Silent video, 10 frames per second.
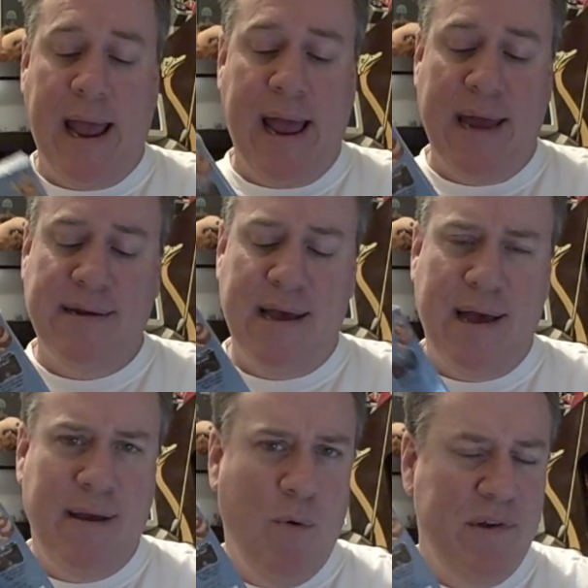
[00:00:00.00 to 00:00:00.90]
And
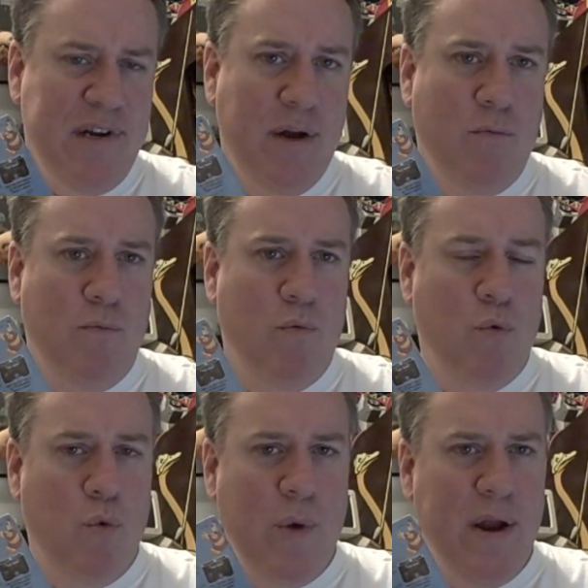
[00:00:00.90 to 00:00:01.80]
it wasn't a
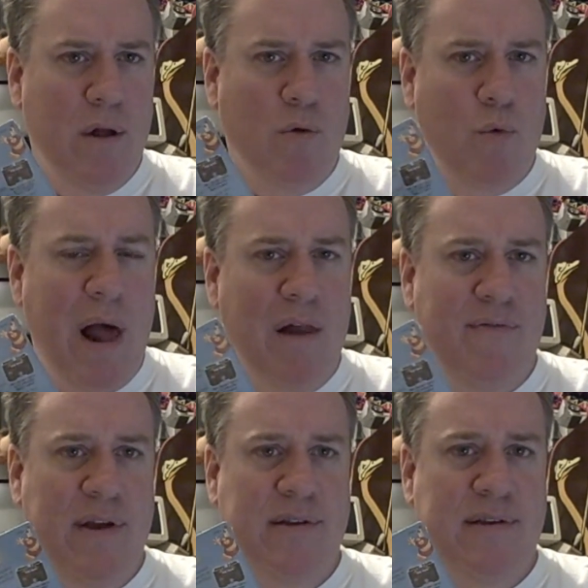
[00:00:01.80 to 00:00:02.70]
real
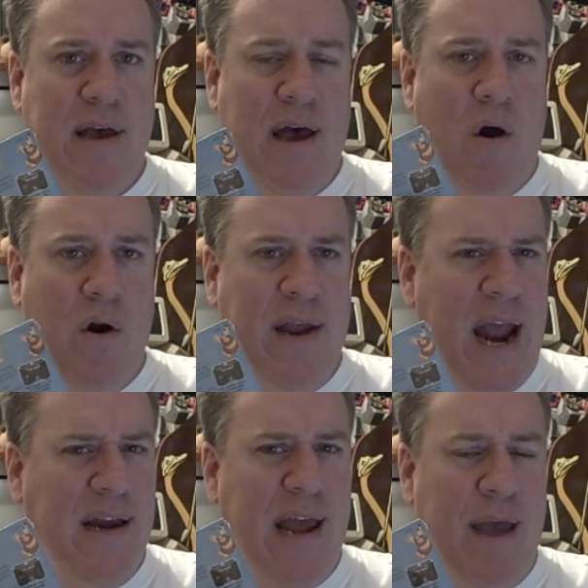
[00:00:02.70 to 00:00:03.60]
relevant
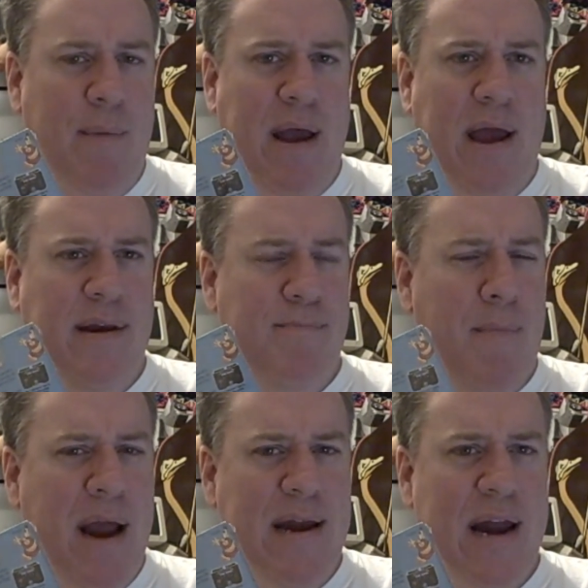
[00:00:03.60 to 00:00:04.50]
arcade game. It
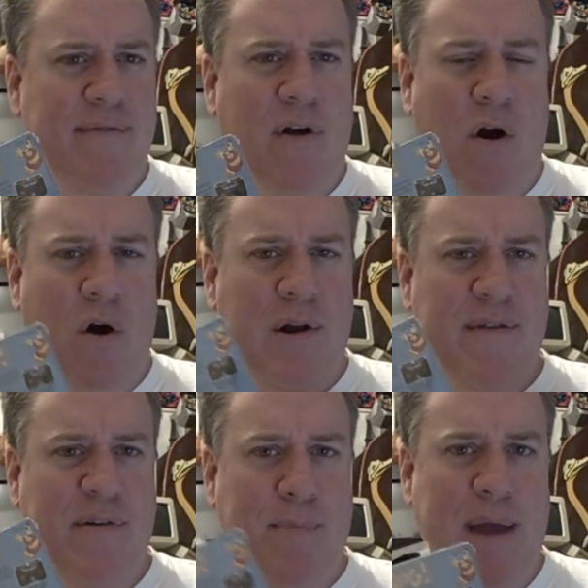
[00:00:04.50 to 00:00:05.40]
might not have hardly
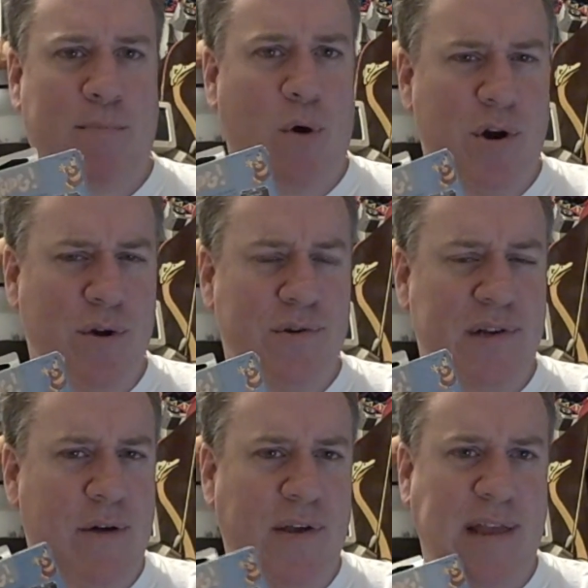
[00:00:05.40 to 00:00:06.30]
even been
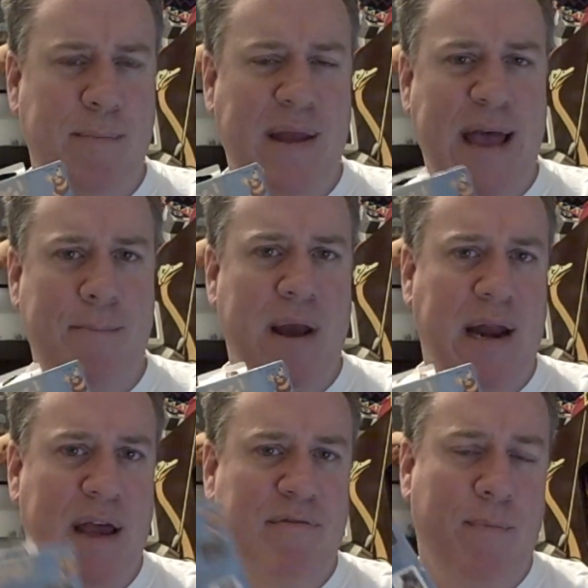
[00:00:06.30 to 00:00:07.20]
produced. I don't think they made that
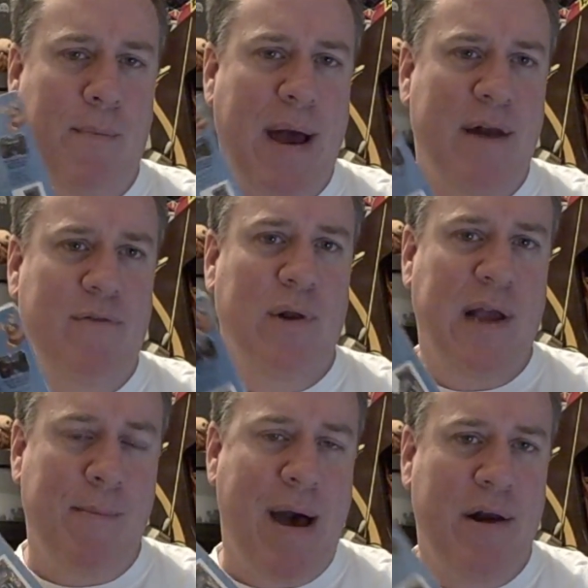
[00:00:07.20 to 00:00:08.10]
many of them. It might have
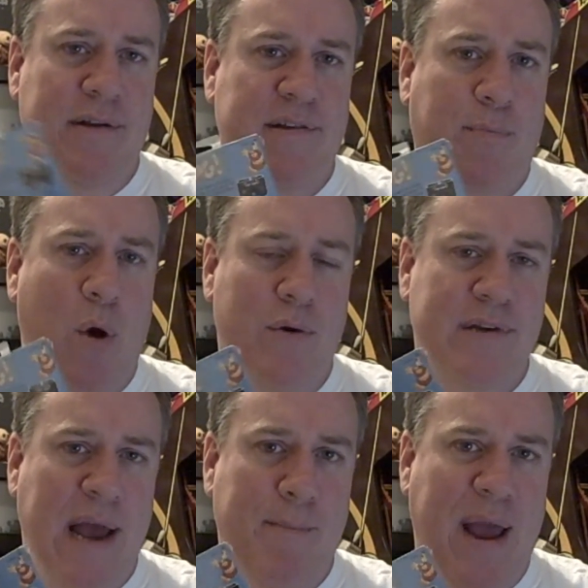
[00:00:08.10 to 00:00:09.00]
only come out as a
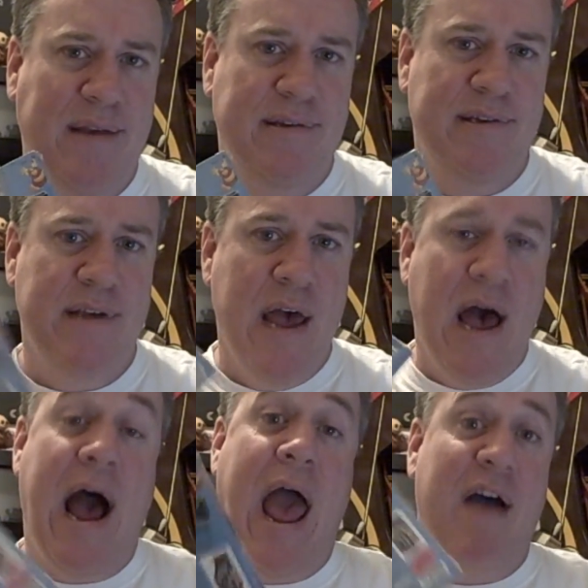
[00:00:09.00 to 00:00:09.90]
prototype basis.
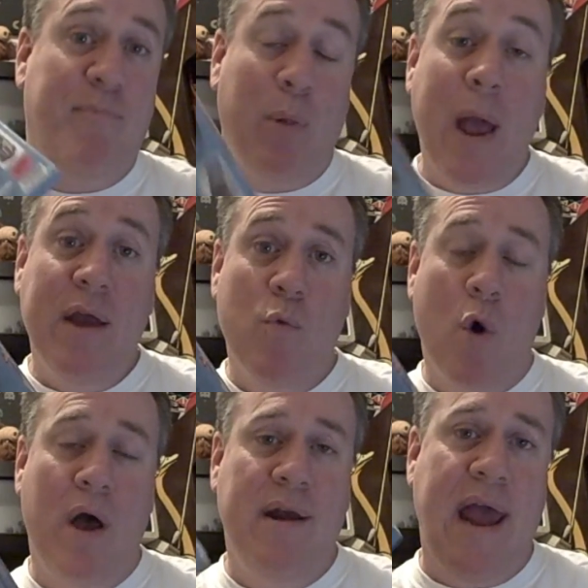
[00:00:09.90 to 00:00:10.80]
I have played
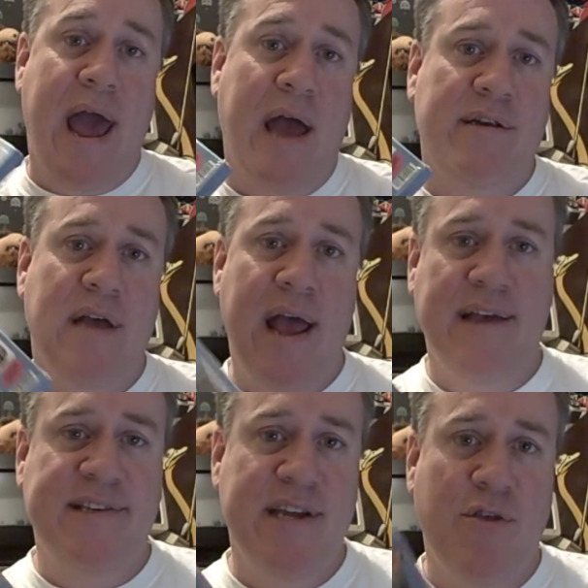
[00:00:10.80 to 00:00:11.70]
one at
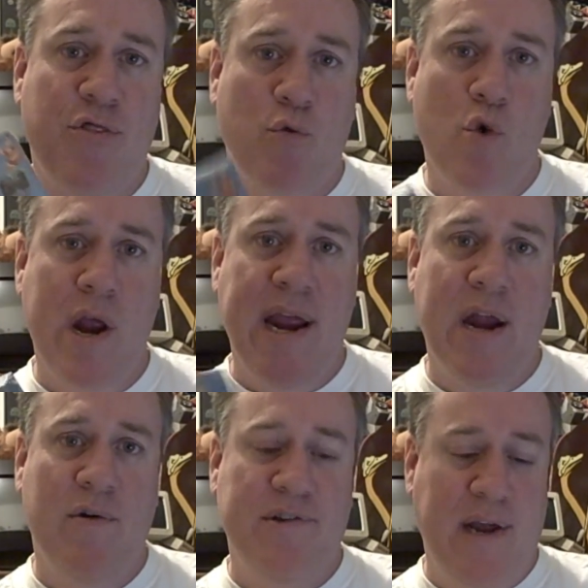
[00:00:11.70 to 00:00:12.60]
SC3
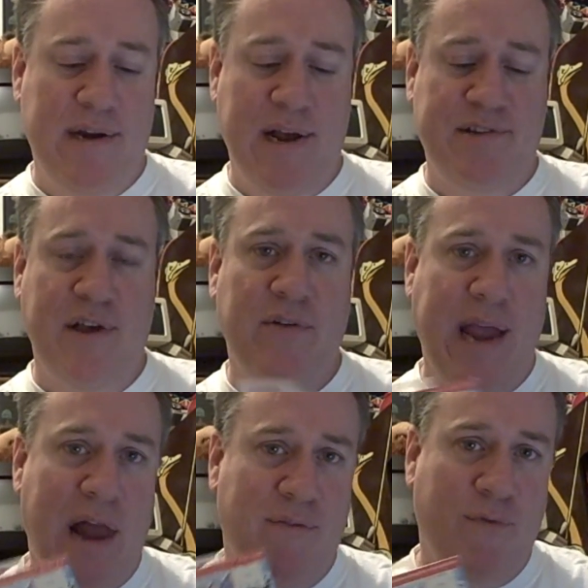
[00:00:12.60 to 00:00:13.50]
here in
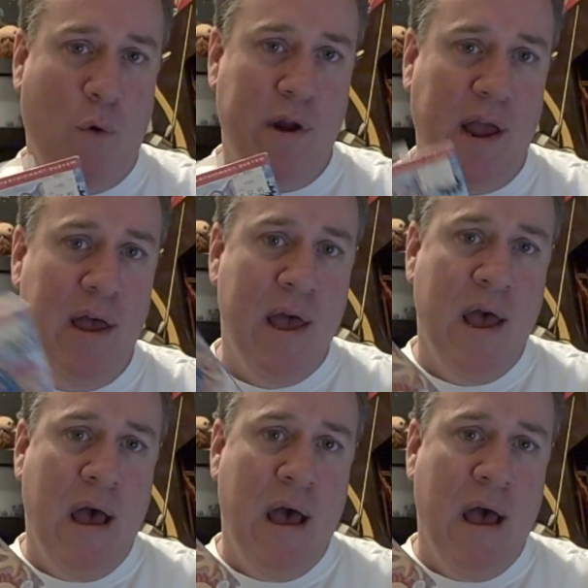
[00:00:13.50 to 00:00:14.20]
Southern California.